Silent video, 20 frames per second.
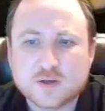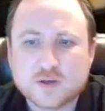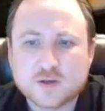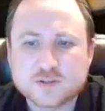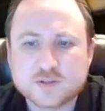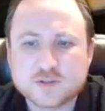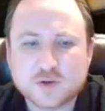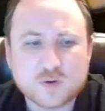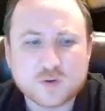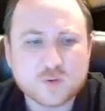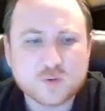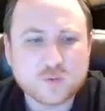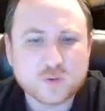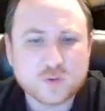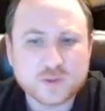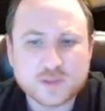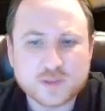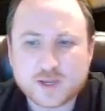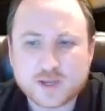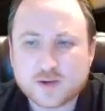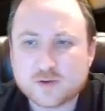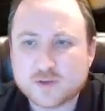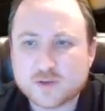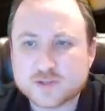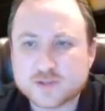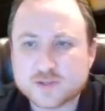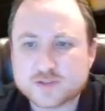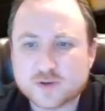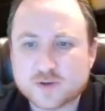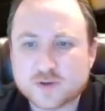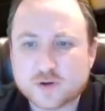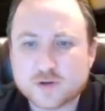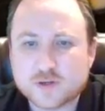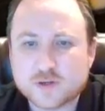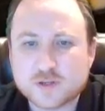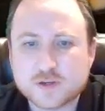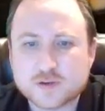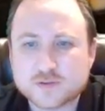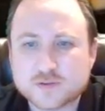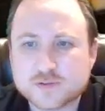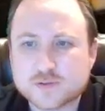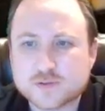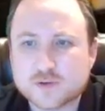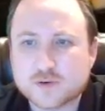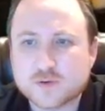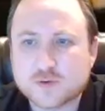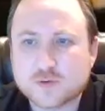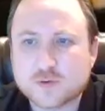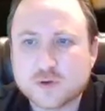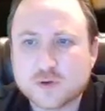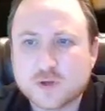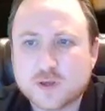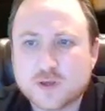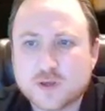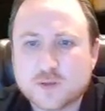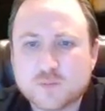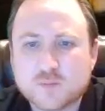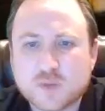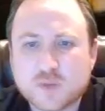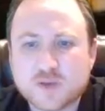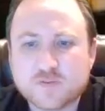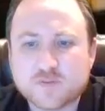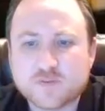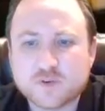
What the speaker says: So with that, I'll get started here. So my